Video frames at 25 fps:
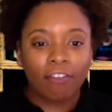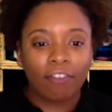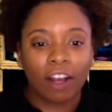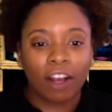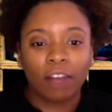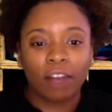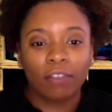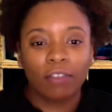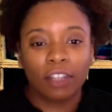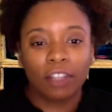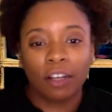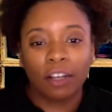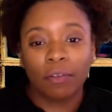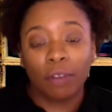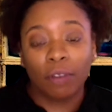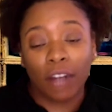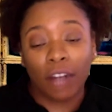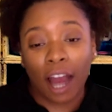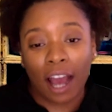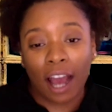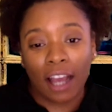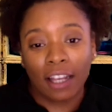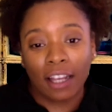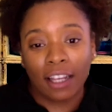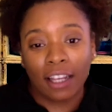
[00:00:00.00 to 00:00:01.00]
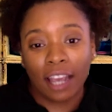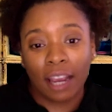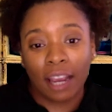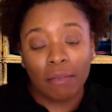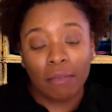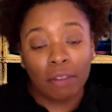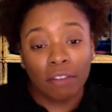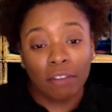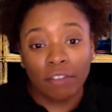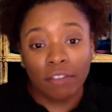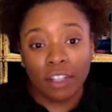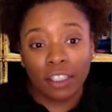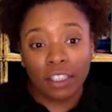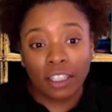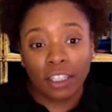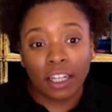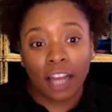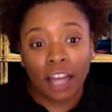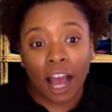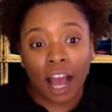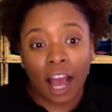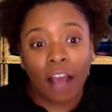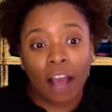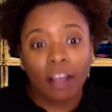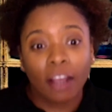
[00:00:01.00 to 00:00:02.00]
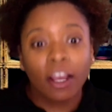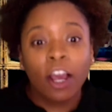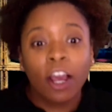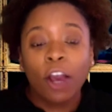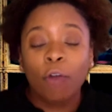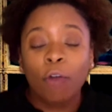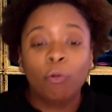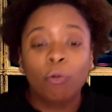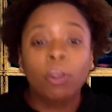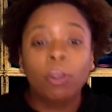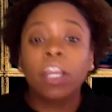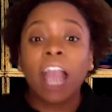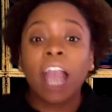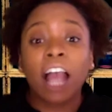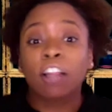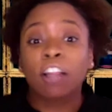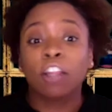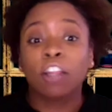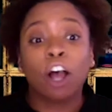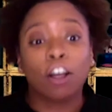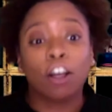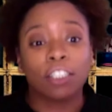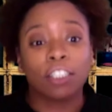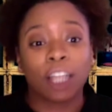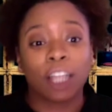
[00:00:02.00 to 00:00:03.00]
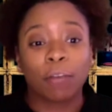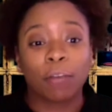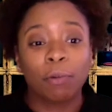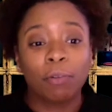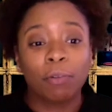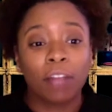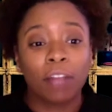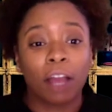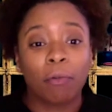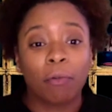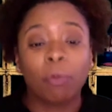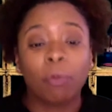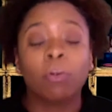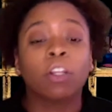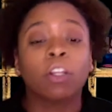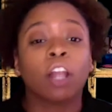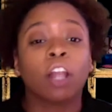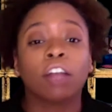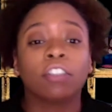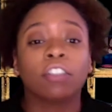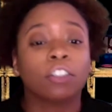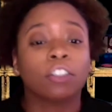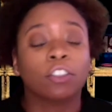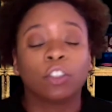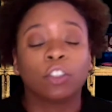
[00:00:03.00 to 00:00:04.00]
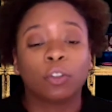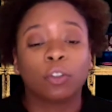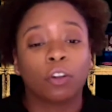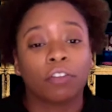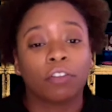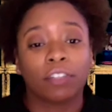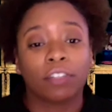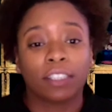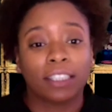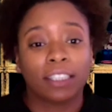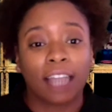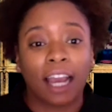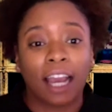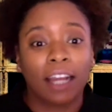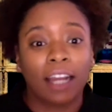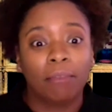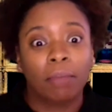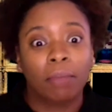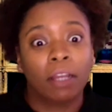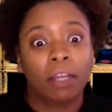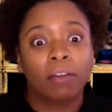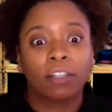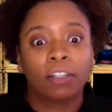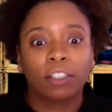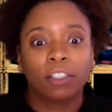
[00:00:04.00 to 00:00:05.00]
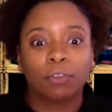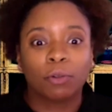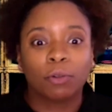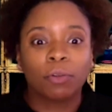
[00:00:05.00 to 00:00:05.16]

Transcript: I found it when I came to visit. We got lost. We were lost in a store of excitement because we were